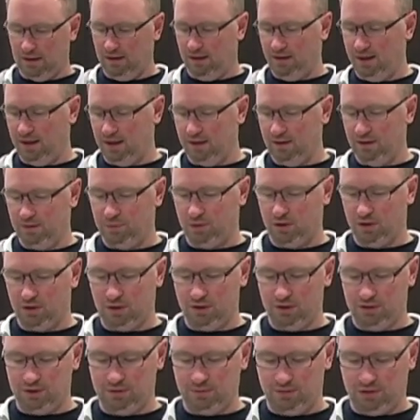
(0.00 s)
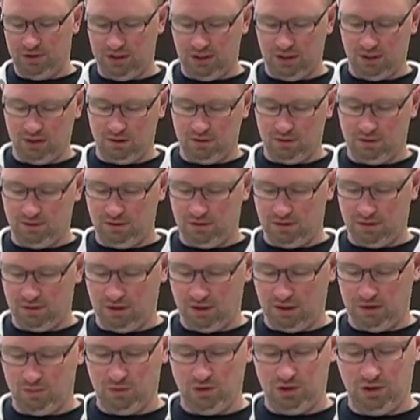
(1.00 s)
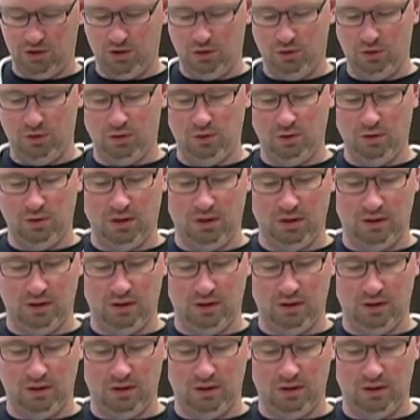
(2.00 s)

Then the prongs themselves come with two